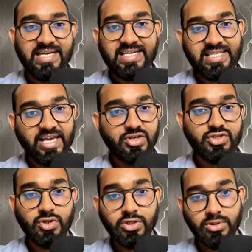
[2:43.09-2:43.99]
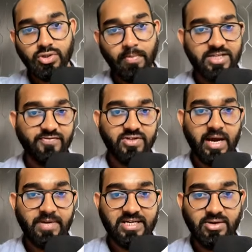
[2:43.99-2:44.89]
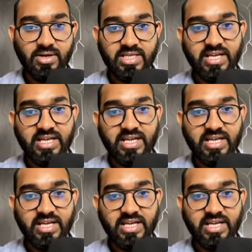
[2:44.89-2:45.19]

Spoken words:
Thank you so much for the update, Lucas.